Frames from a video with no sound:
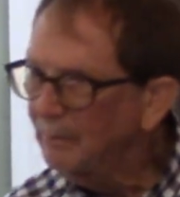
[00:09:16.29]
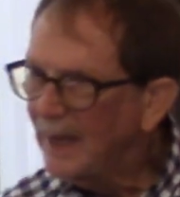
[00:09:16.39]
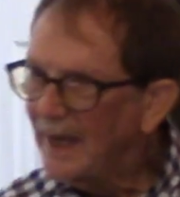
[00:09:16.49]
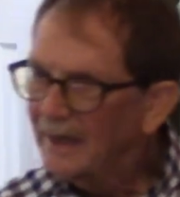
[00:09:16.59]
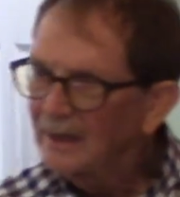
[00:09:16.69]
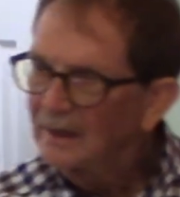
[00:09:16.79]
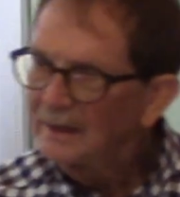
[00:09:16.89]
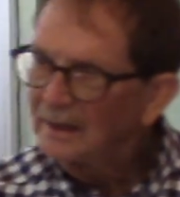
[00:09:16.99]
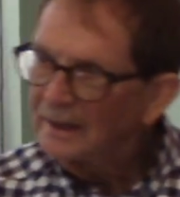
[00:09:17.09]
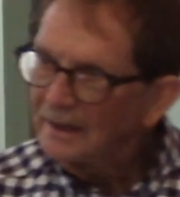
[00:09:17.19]
back
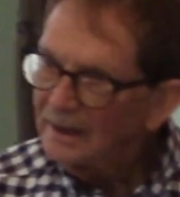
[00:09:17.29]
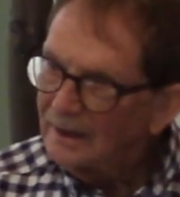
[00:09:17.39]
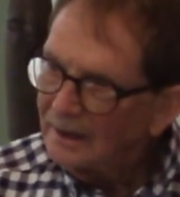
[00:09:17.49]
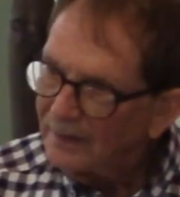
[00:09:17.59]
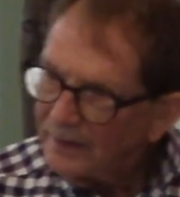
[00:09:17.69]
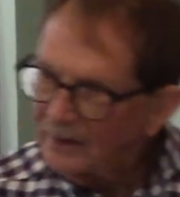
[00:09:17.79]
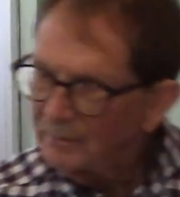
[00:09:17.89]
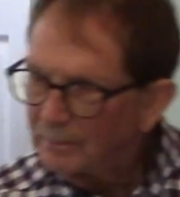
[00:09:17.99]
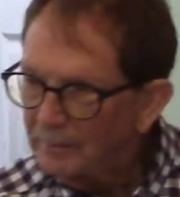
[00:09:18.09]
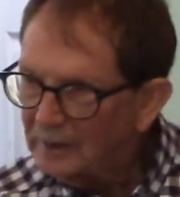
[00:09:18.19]
the
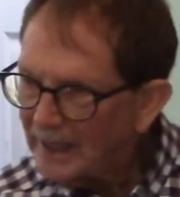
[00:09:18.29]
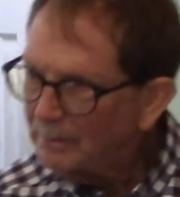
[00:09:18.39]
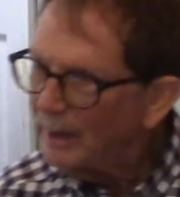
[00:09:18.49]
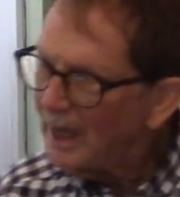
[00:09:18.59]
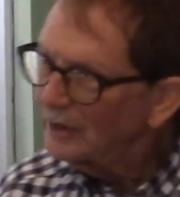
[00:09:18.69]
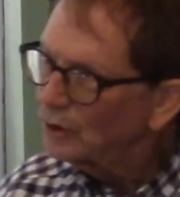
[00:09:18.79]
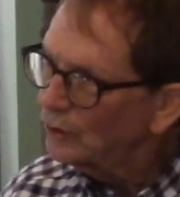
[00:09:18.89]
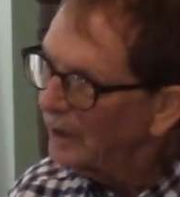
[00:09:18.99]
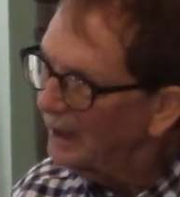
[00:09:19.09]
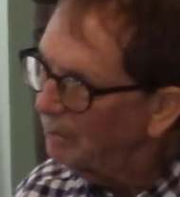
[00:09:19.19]
Lake
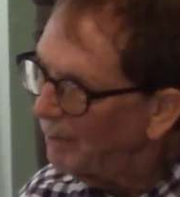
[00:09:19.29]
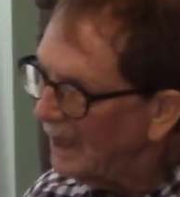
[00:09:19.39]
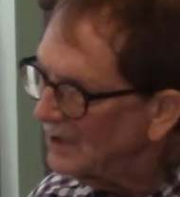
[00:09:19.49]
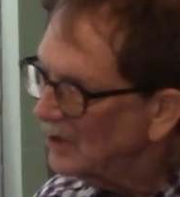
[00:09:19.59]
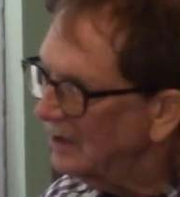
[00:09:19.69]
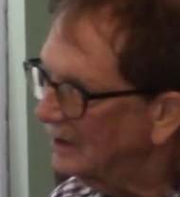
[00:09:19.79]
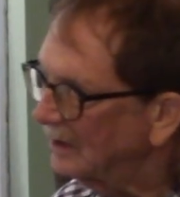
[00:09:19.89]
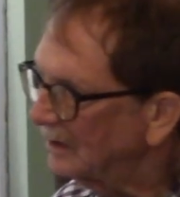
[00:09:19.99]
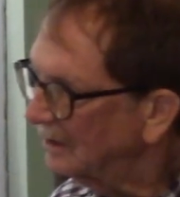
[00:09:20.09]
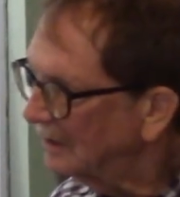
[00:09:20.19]
Pontchartrain Basin
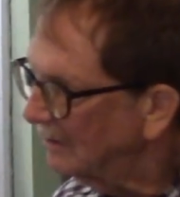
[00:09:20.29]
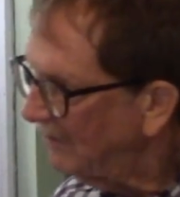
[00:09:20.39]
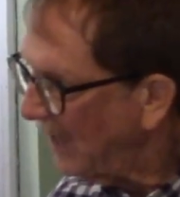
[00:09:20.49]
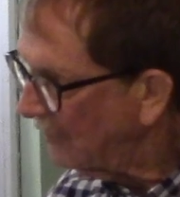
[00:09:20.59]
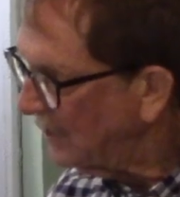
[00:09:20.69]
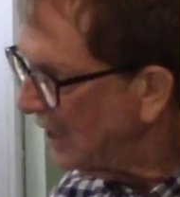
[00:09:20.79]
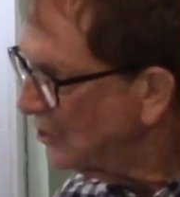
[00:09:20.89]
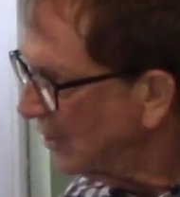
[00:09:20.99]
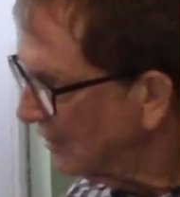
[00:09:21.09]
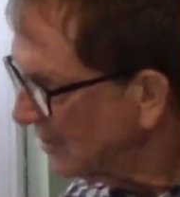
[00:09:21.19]

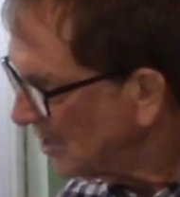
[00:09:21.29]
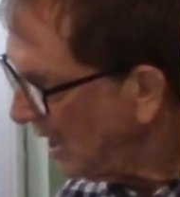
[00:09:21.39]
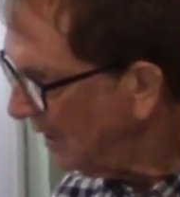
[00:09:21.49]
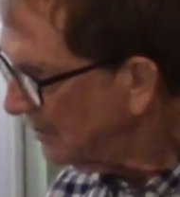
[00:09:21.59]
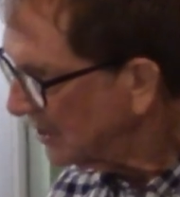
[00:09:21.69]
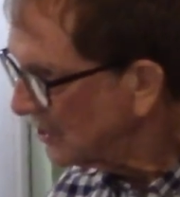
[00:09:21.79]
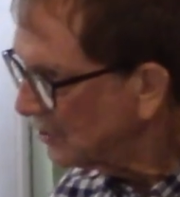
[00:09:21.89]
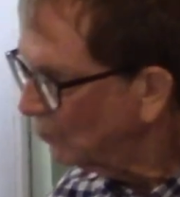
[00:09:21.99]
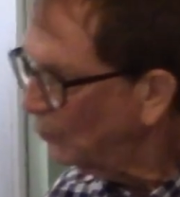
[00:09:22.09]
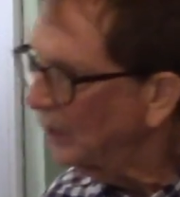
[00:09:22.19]
Foundation scientists
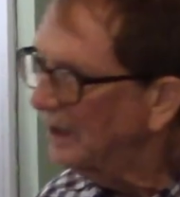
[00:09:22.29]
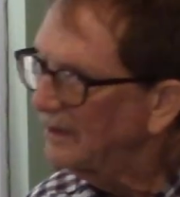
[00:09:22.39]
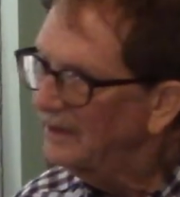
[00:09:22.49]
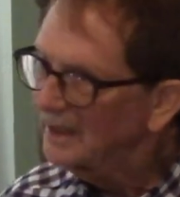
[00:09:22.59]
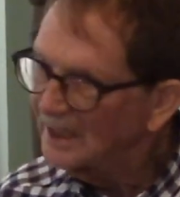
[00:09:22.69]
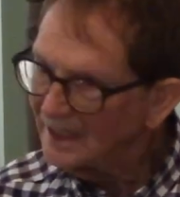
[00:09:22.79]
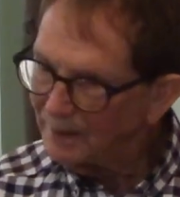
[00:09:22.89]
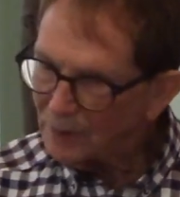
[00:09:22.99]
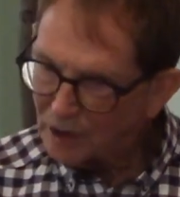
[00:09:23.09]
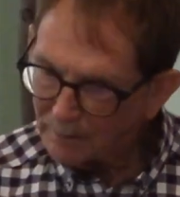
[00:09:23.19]
with the
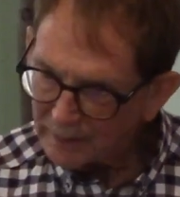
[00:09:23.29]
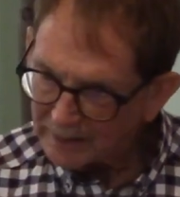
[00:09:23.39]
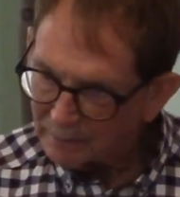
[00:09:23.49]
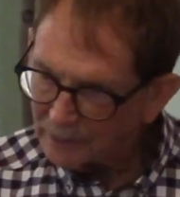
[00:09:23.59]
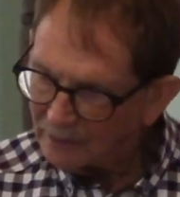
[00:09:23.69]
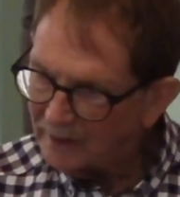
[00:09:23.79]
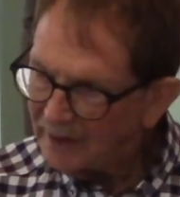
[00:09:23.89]
DMR people,